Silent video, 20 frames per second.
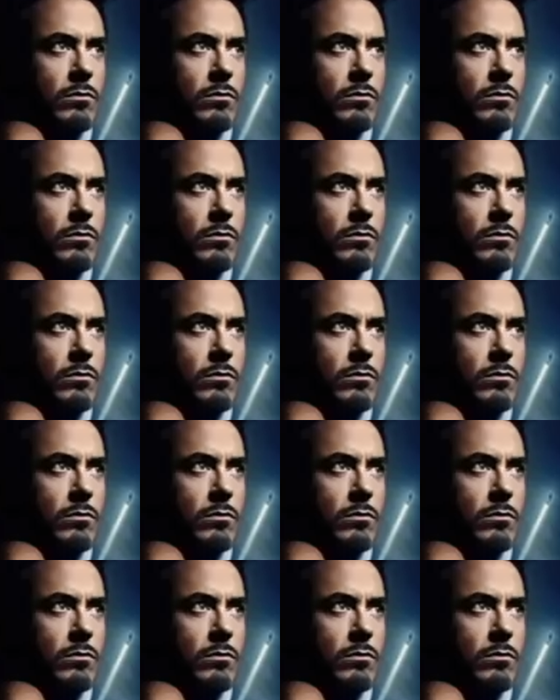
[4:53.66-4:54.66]

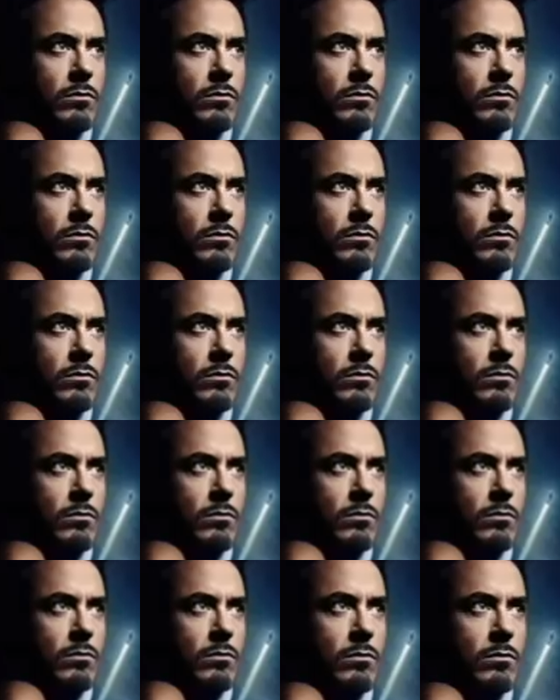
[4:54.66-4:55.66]

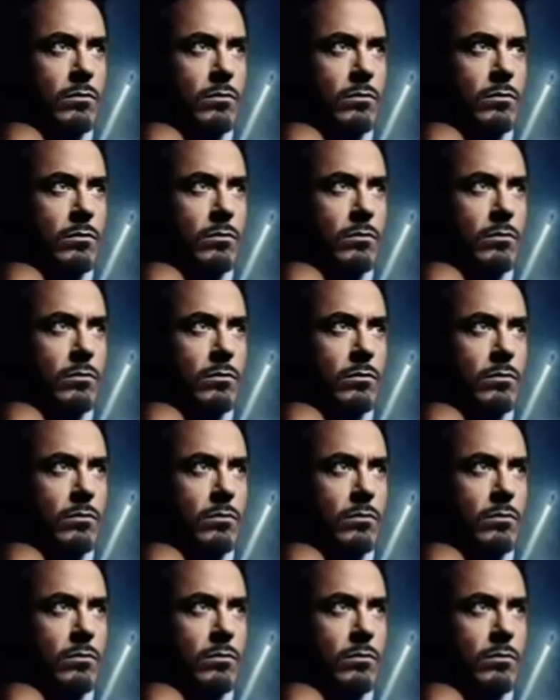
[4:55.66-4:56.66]

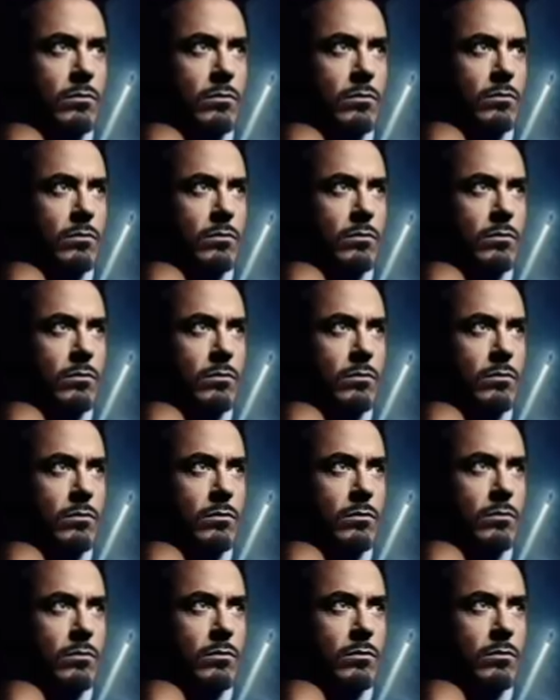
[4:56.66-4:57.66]

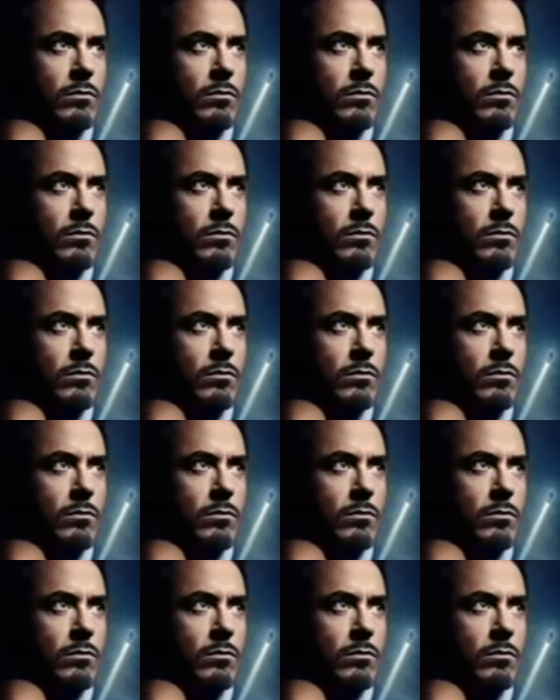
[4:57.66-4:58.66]

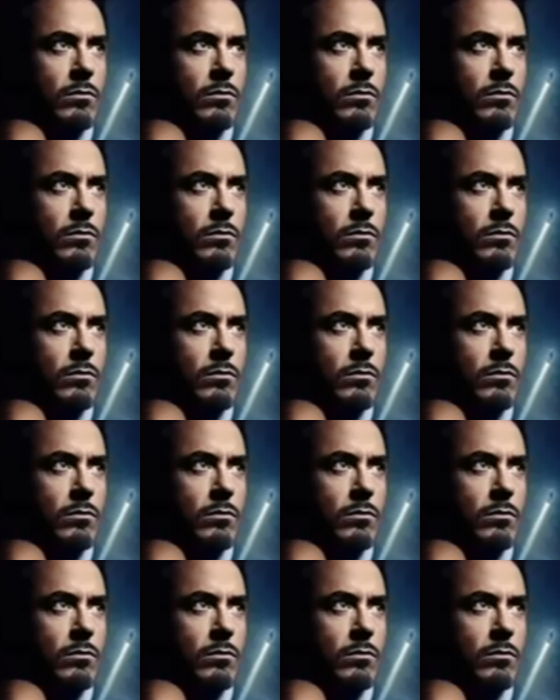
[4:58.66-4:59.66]

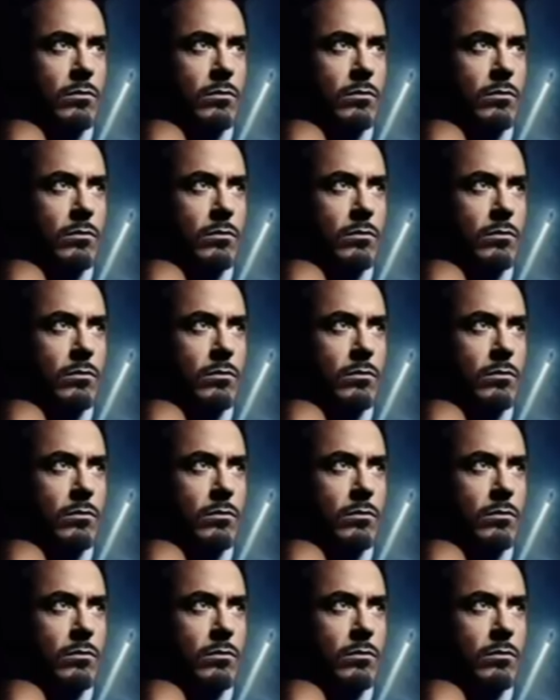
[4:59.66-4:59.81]
No words are spoken by the person on screen.